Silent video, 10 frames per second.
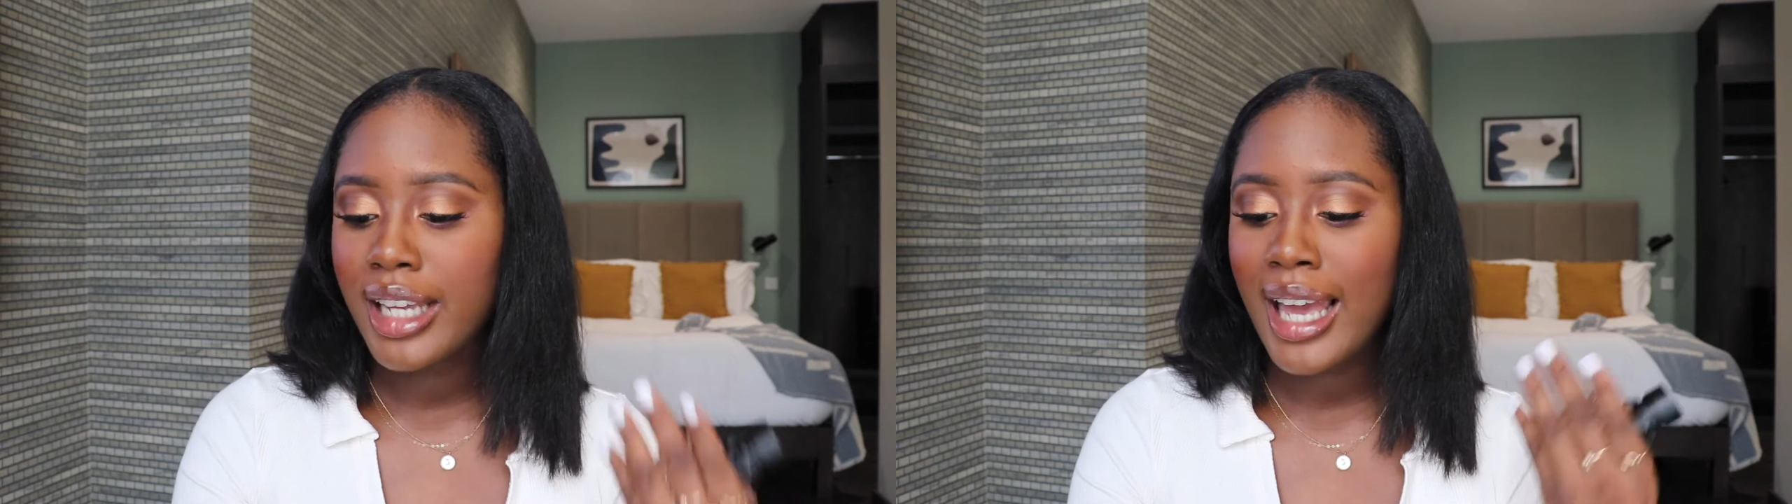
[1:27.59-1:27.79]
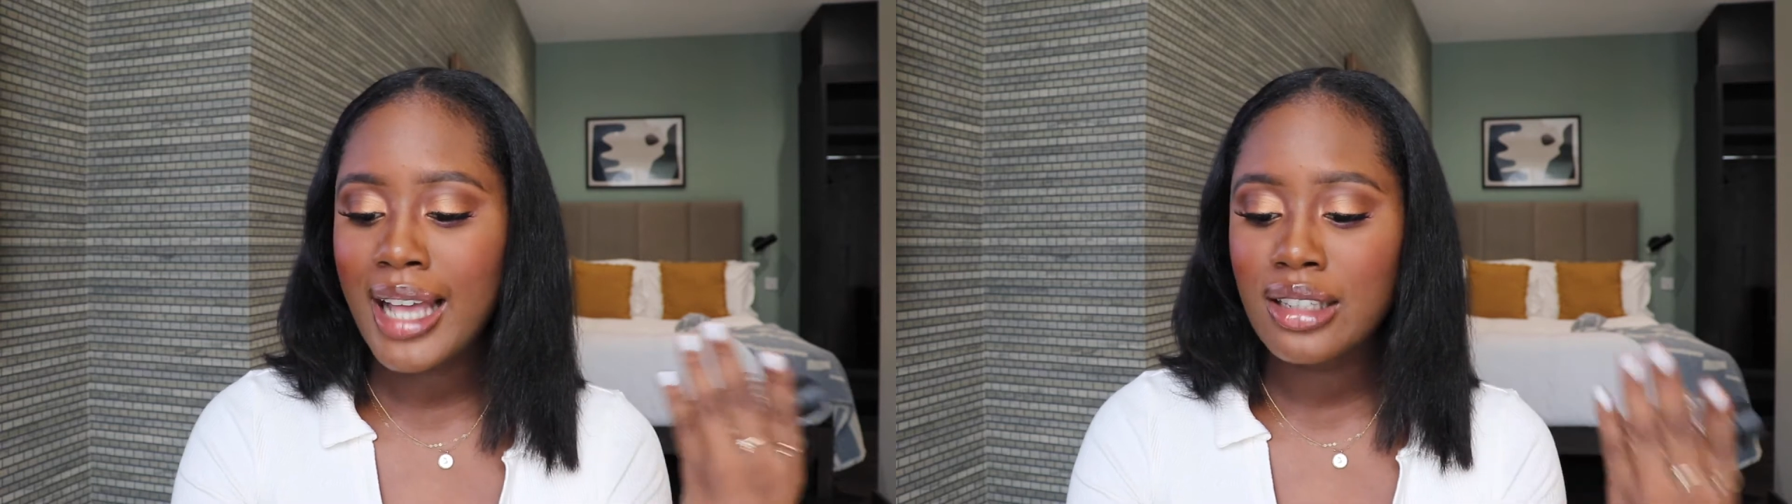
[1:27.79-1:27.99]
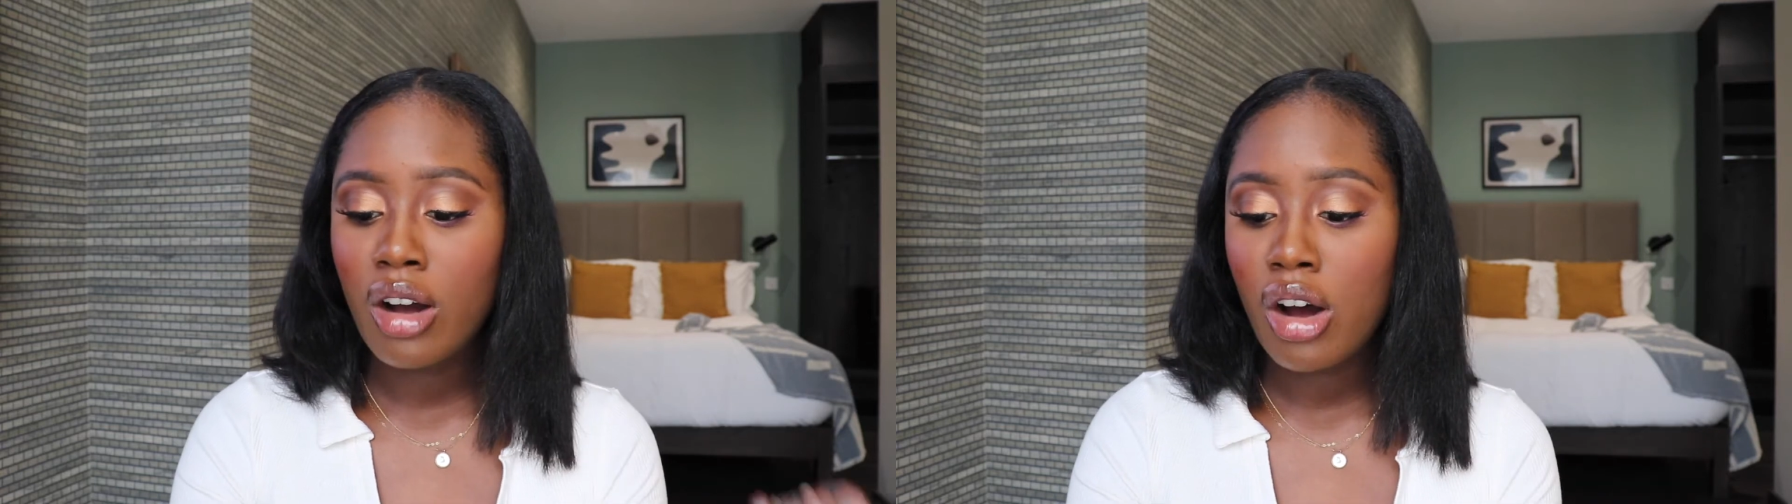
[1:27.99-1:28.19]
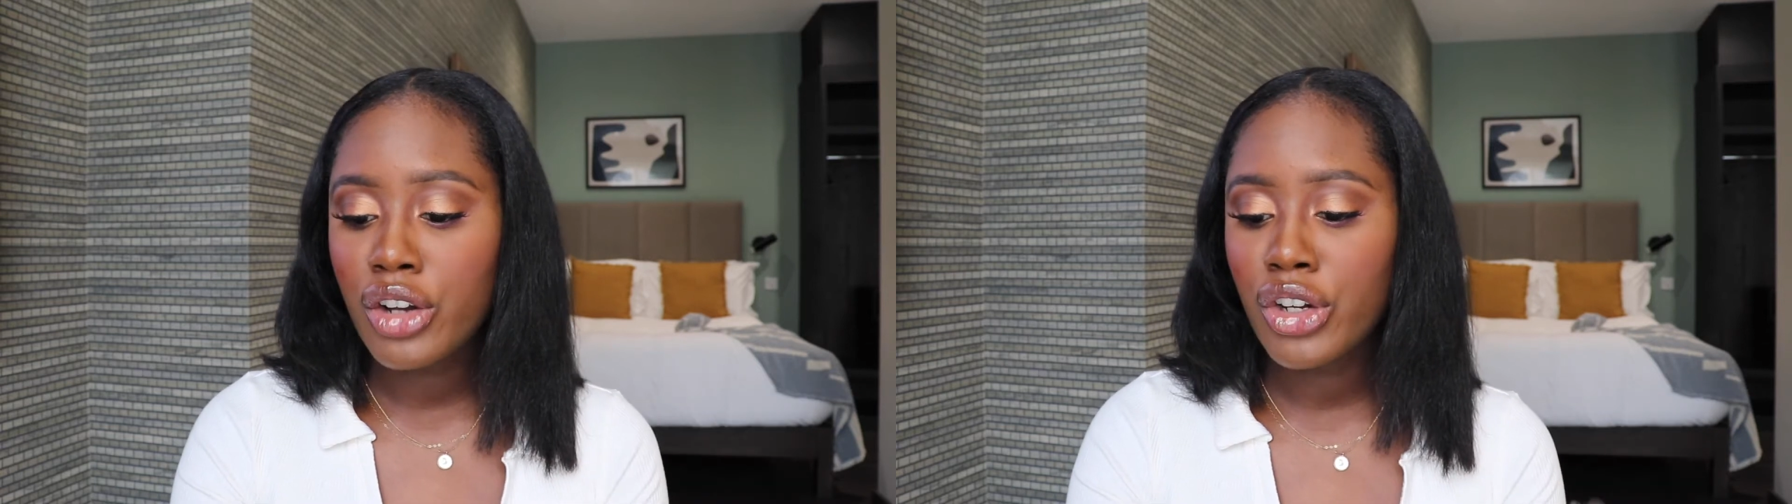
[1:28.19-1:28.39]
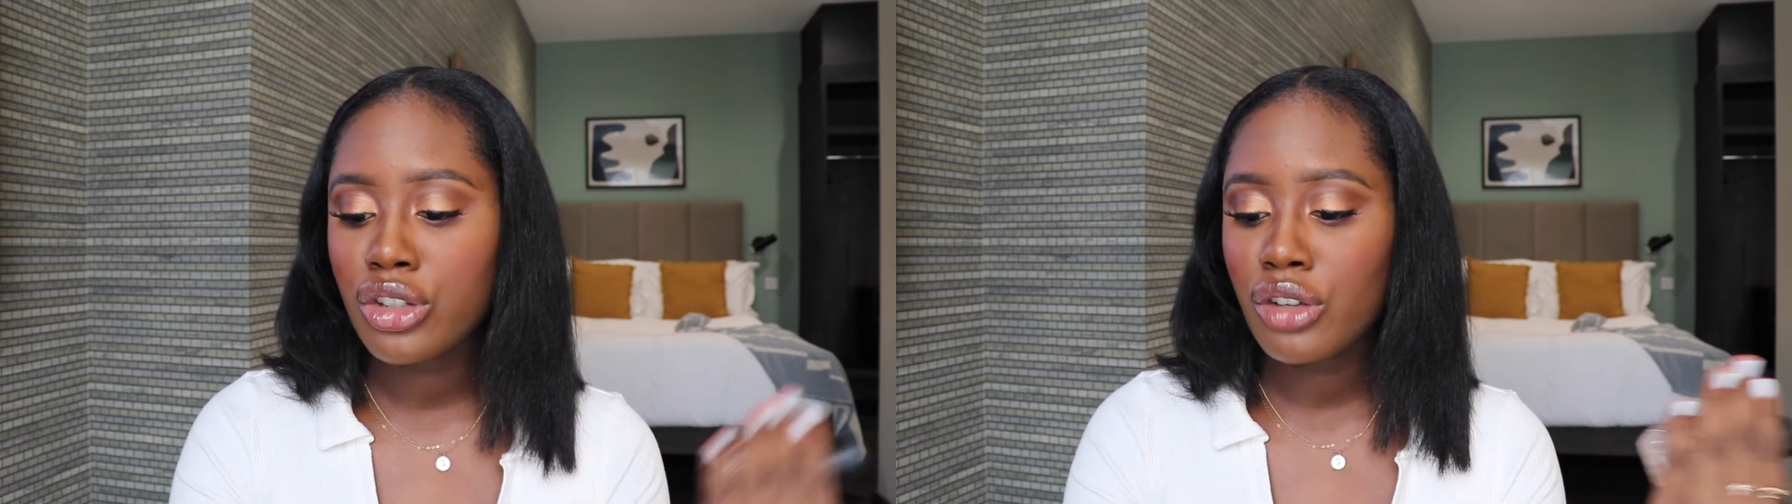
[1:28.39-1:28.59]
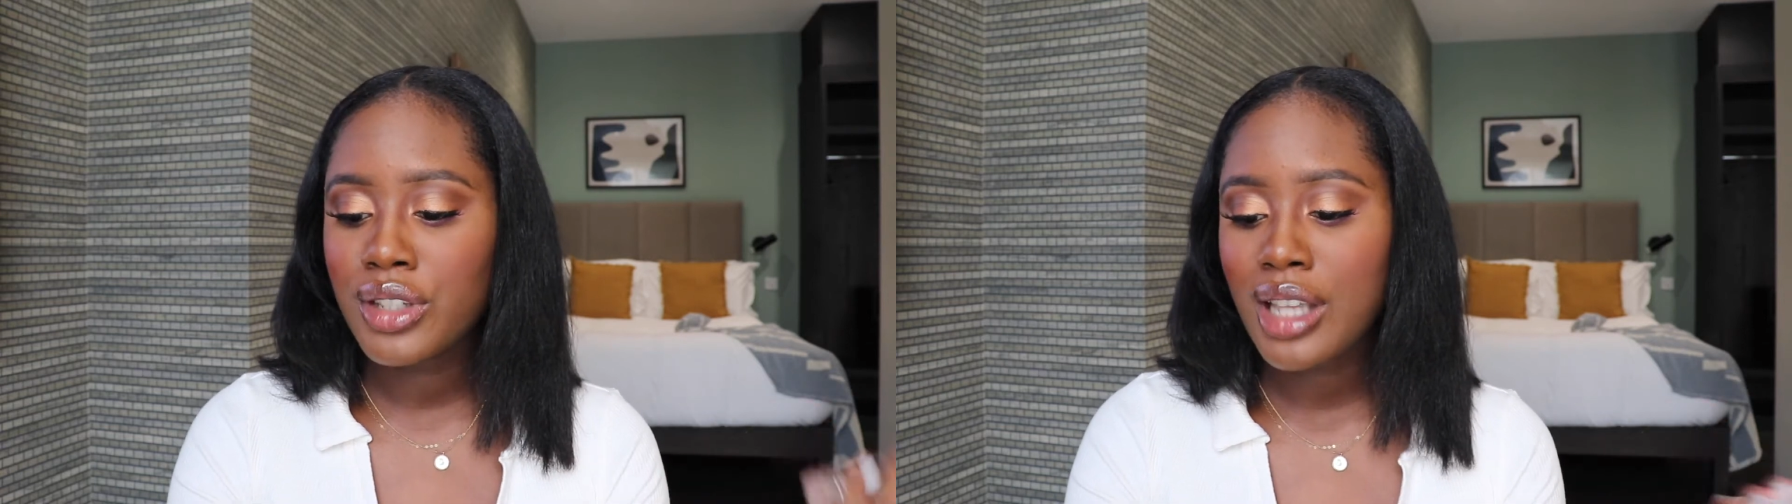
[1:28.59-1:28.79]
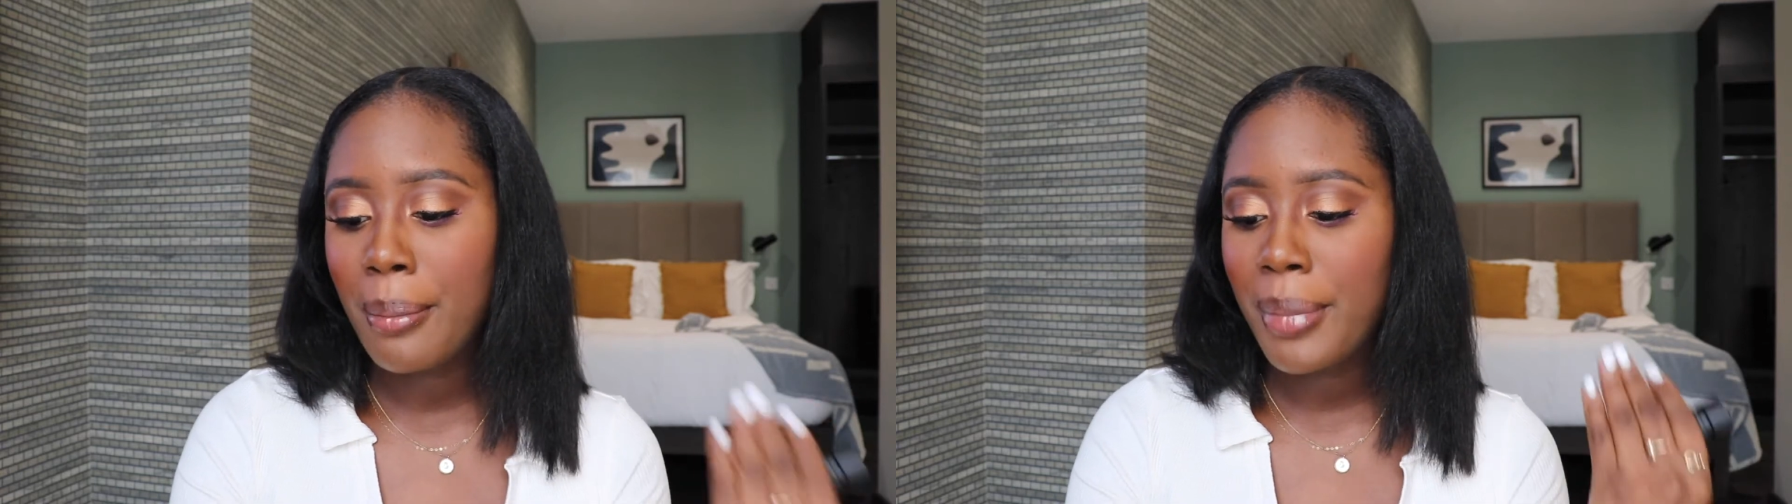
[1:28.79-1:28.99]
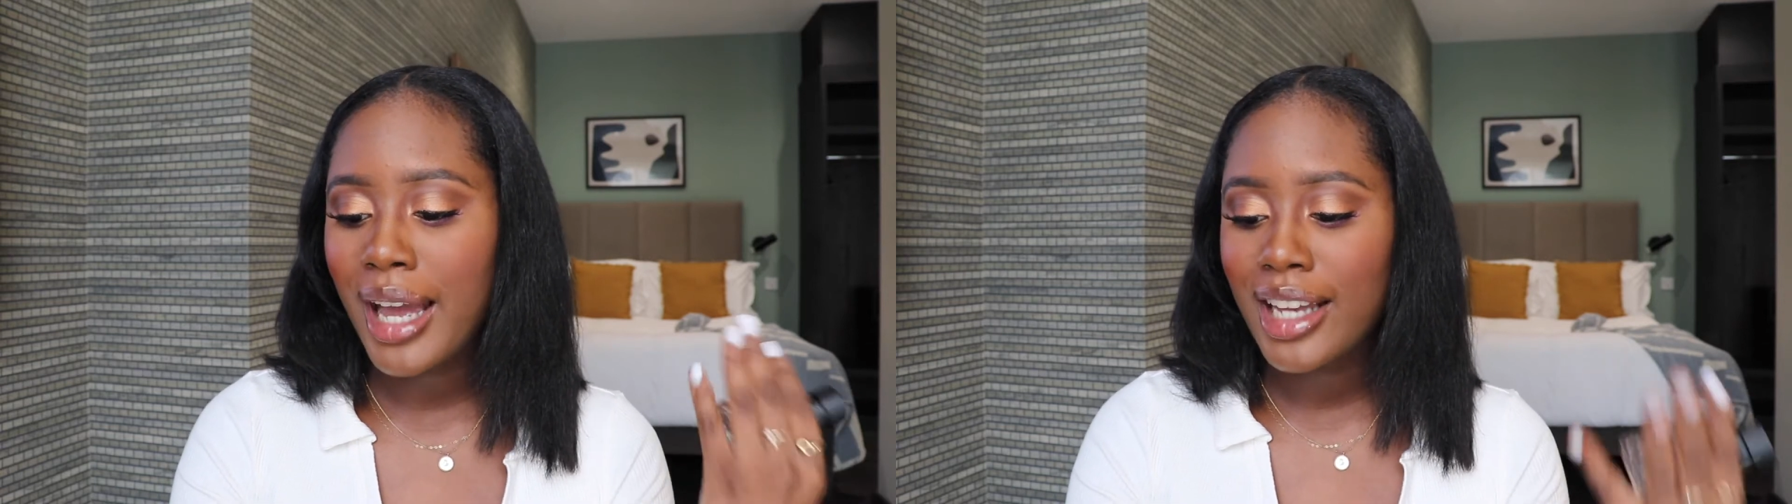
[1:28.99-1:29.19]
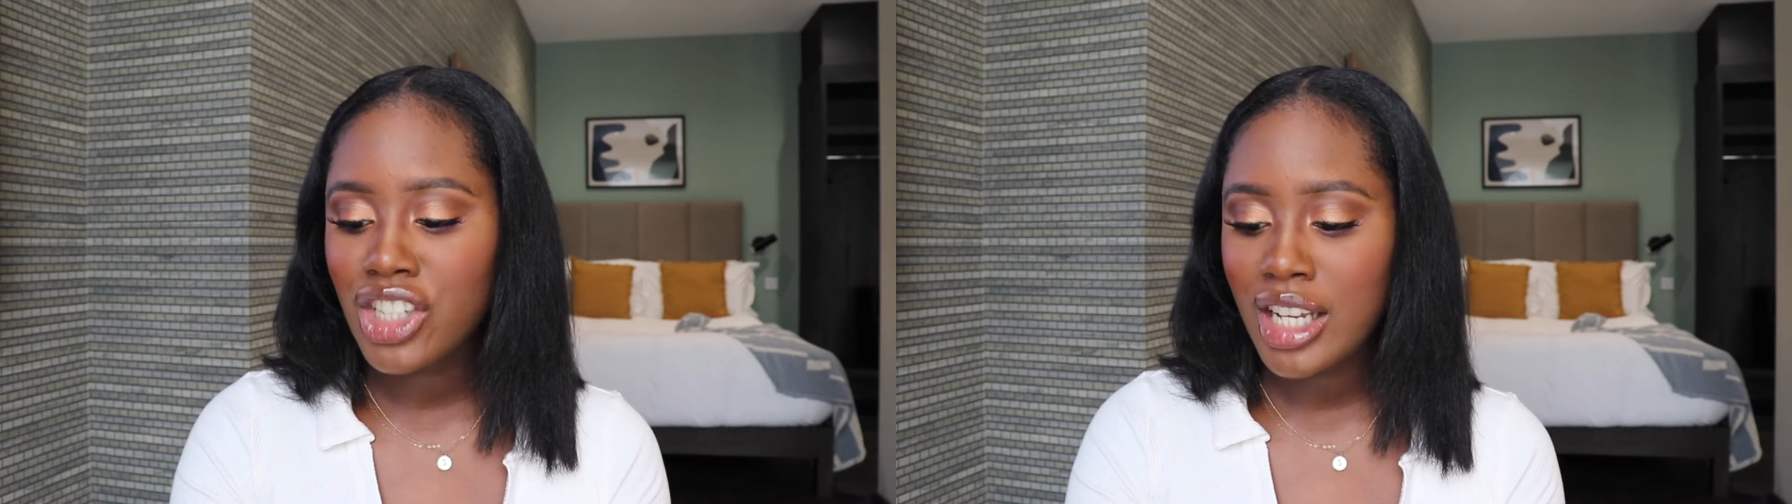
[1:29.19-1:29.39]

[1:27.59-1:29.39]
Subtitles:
It has heart notes of sambac,